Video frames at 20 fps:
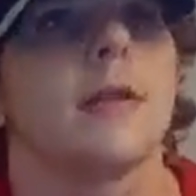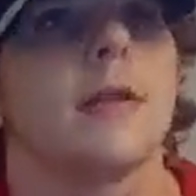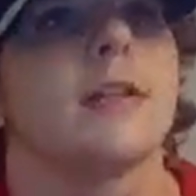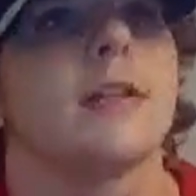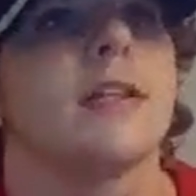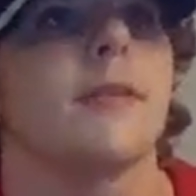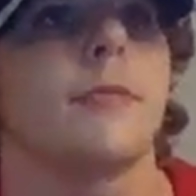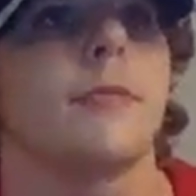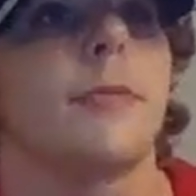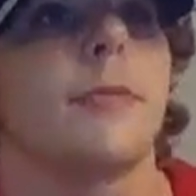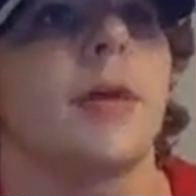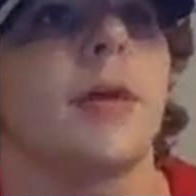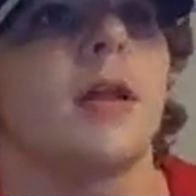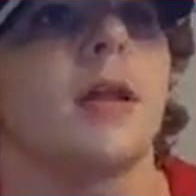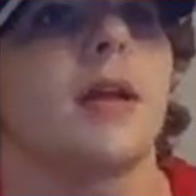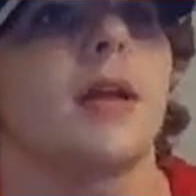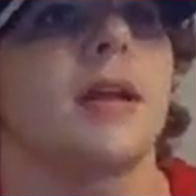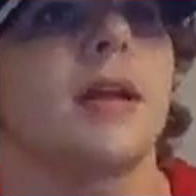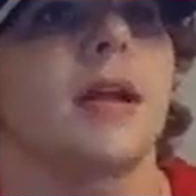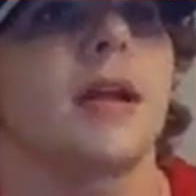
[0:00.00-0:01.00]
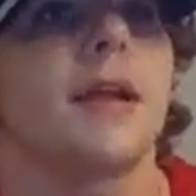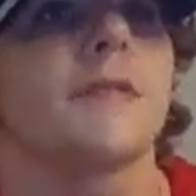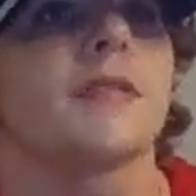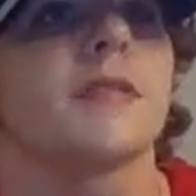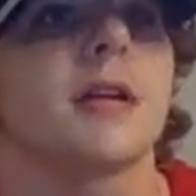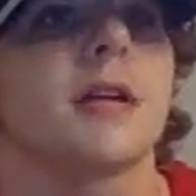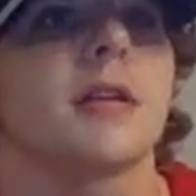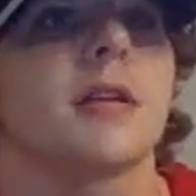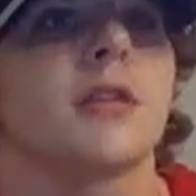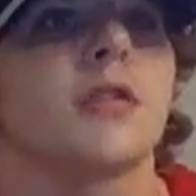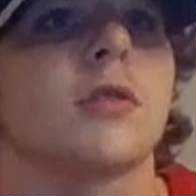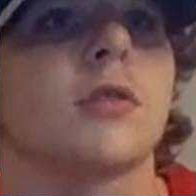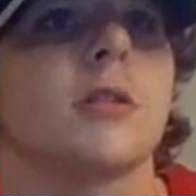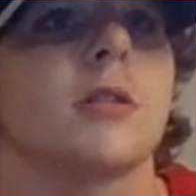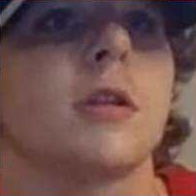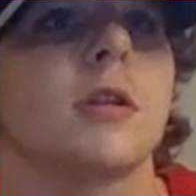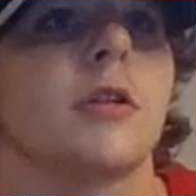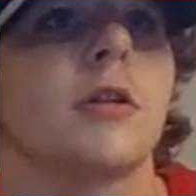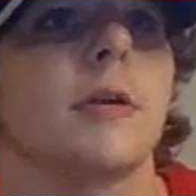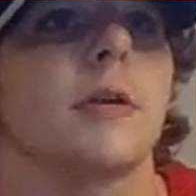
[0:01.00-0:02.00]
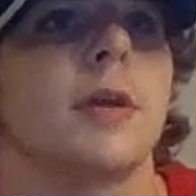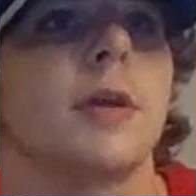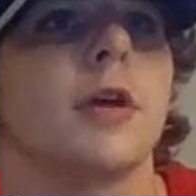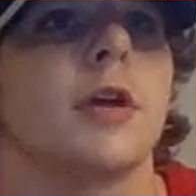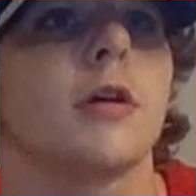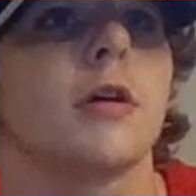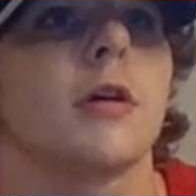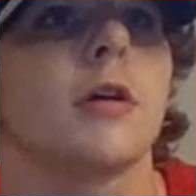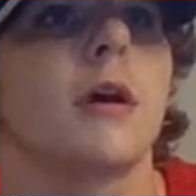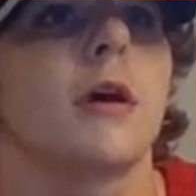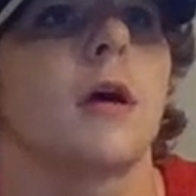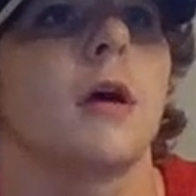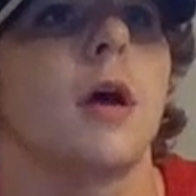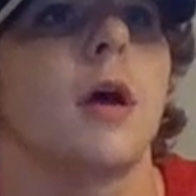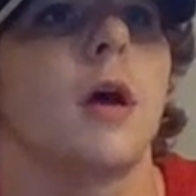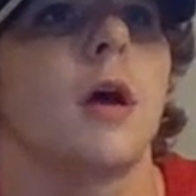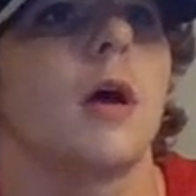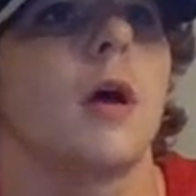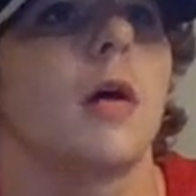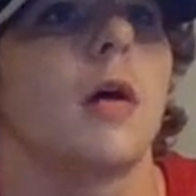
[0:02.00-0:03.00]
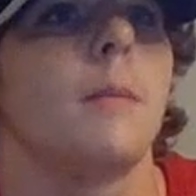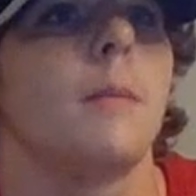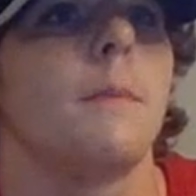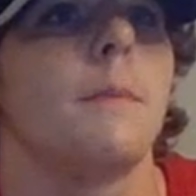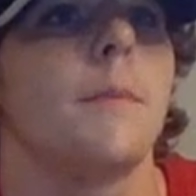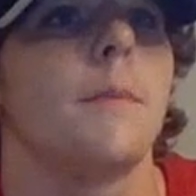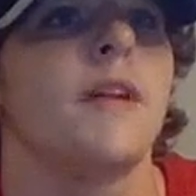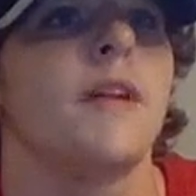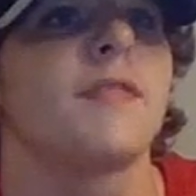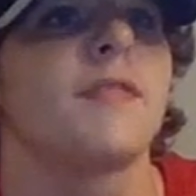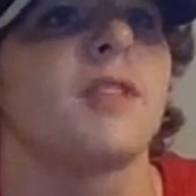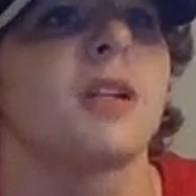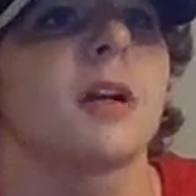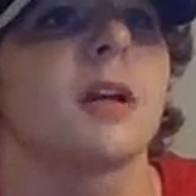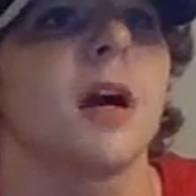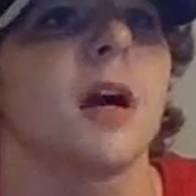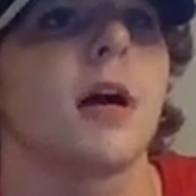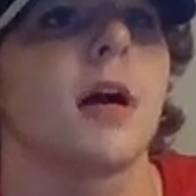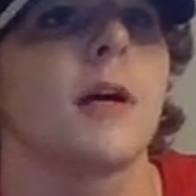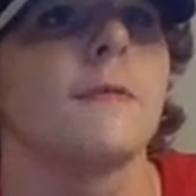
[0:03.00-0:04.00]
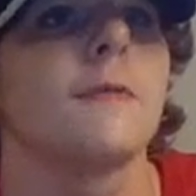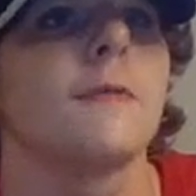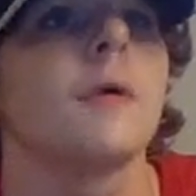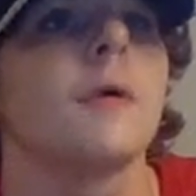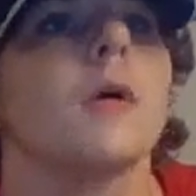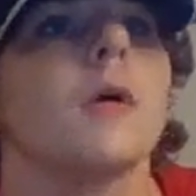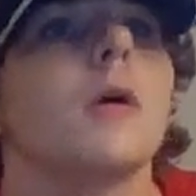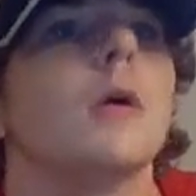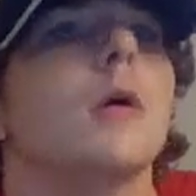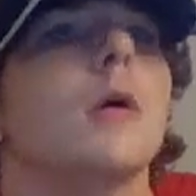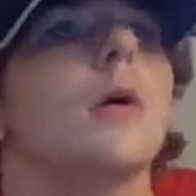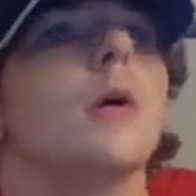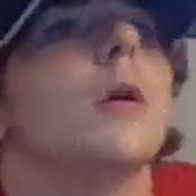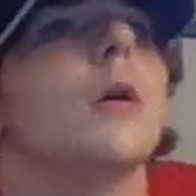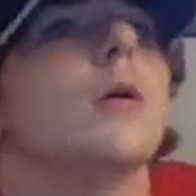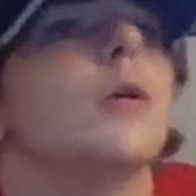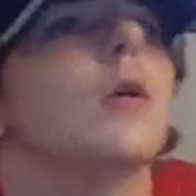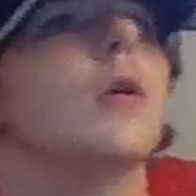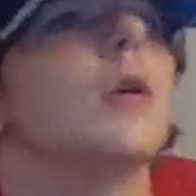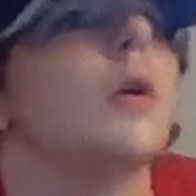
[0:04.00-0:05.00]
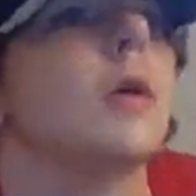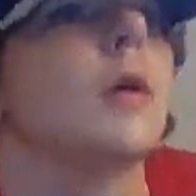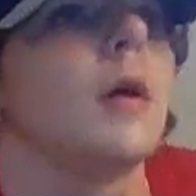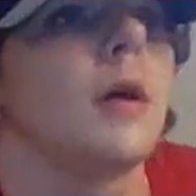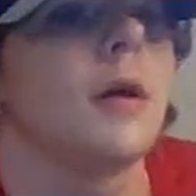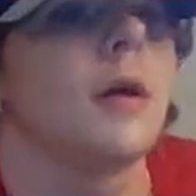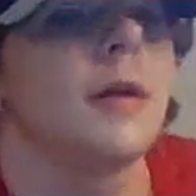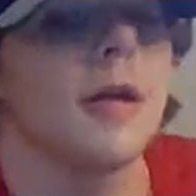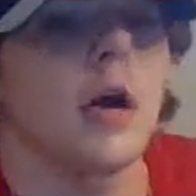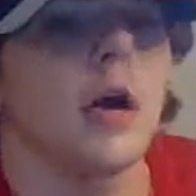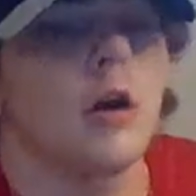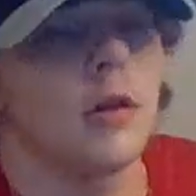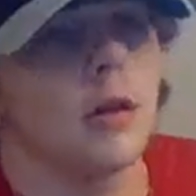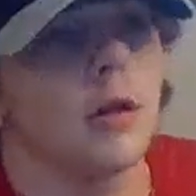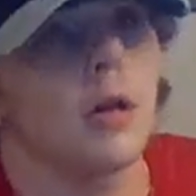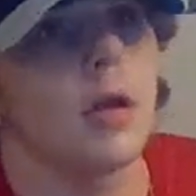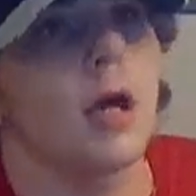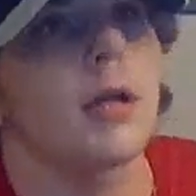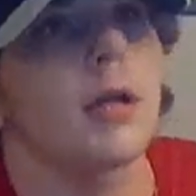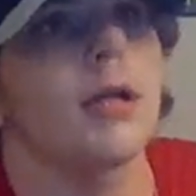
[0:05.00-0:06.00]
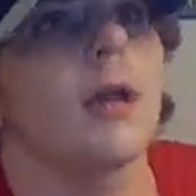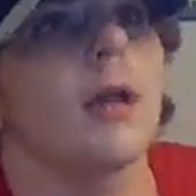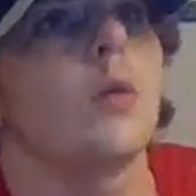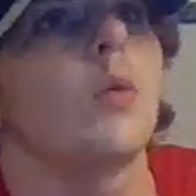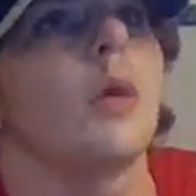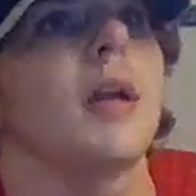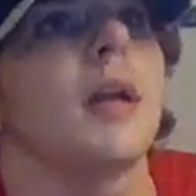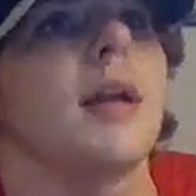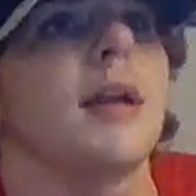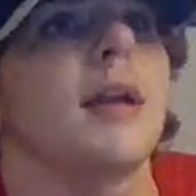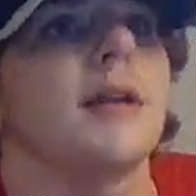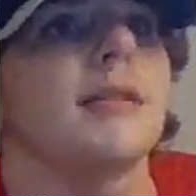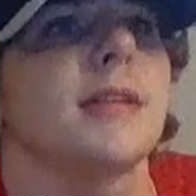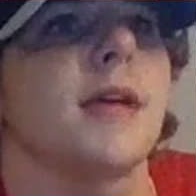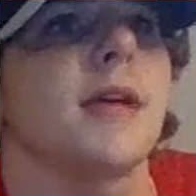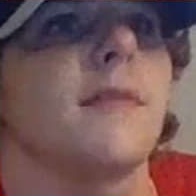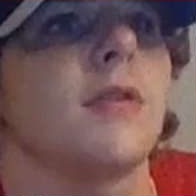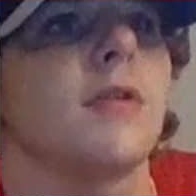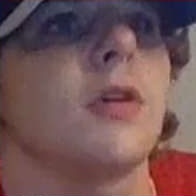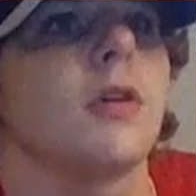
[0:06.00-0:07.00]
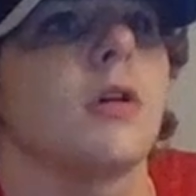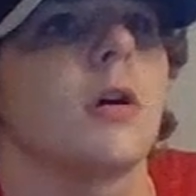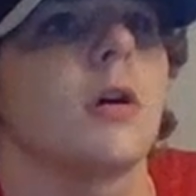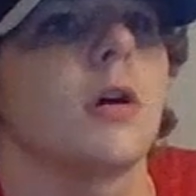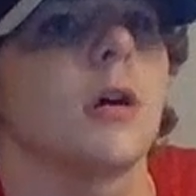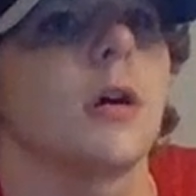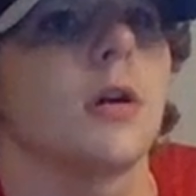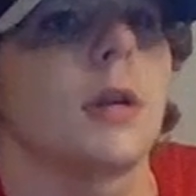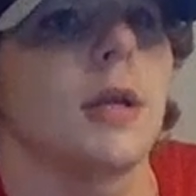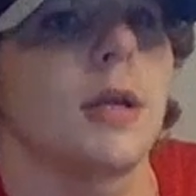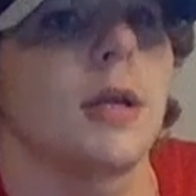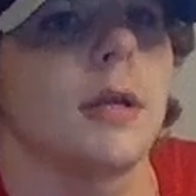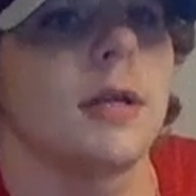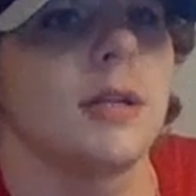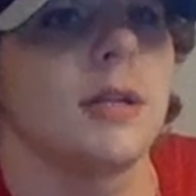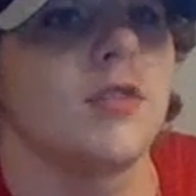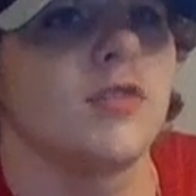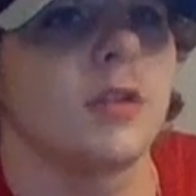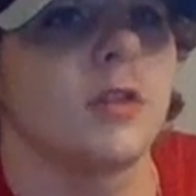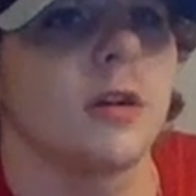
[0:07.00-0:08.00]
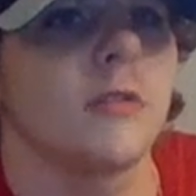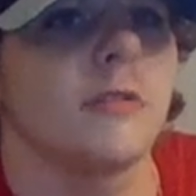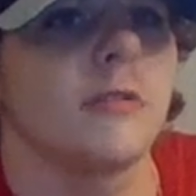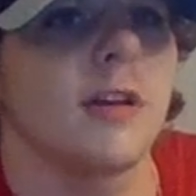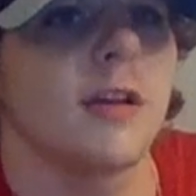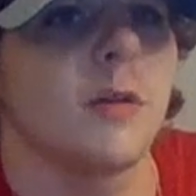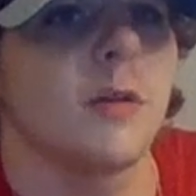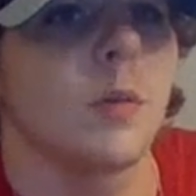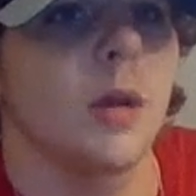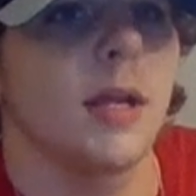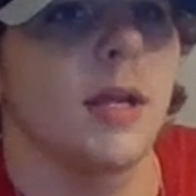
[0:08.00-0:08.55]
The Tampa Bay Lightning have selected goaltender Amir Miftakov. Now on the clock at 187 are the Detroit Red